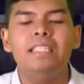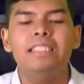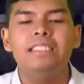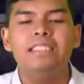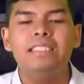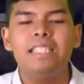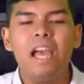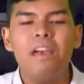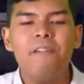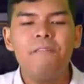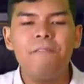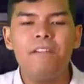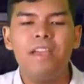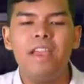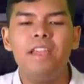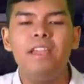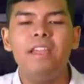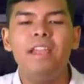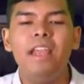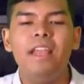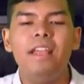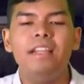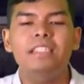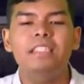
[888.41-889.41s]

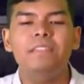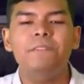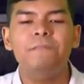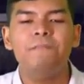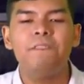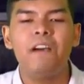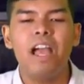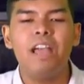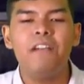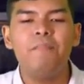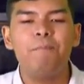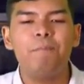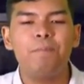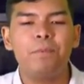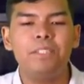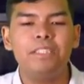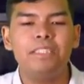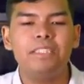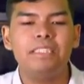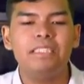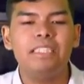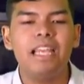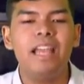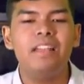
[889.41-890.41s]
seven is five
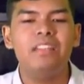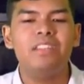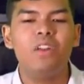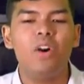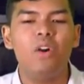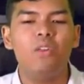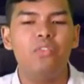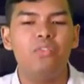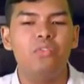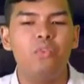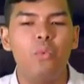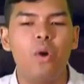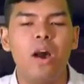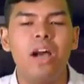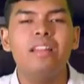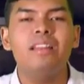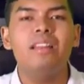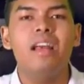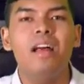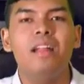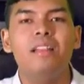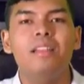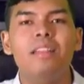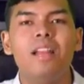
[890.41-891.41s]
percent of what
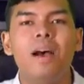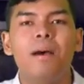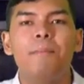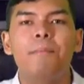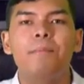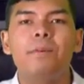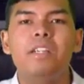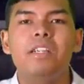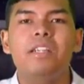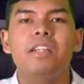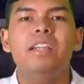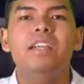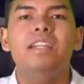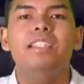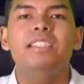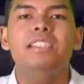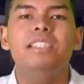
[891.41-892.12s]
number?